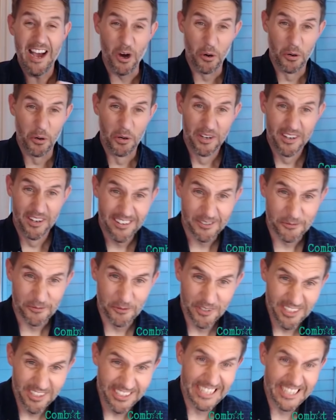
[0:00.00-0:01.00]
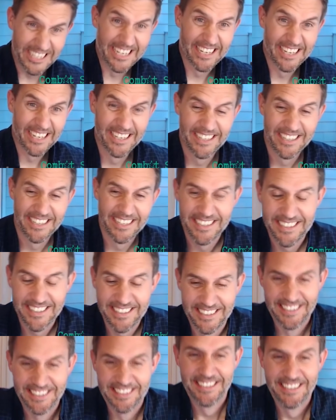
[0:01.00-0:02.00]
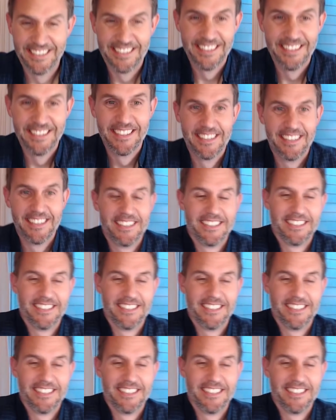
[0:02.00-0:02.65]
uh, really? Yeah, and